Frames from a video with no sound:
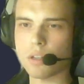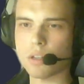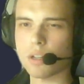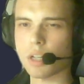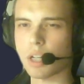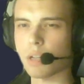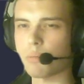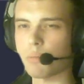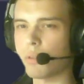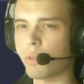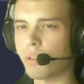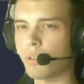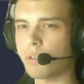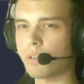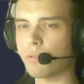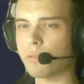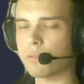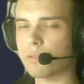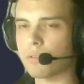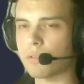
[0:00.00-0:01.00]
I
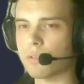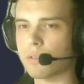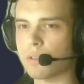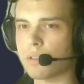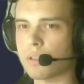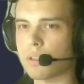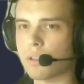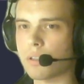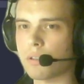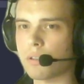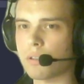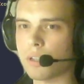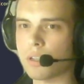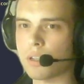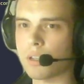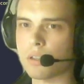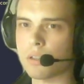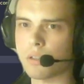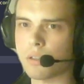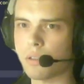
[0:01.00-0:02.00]
believe there
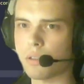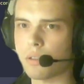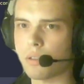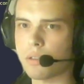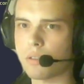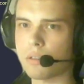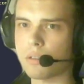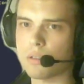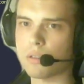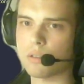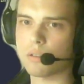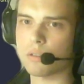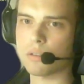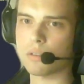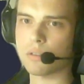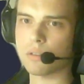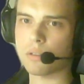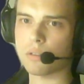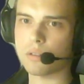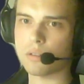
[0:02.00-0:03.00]
are
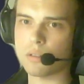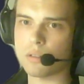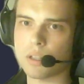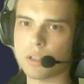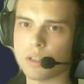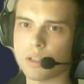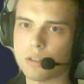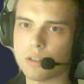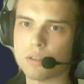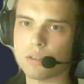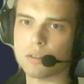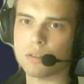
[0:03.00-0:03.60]
like,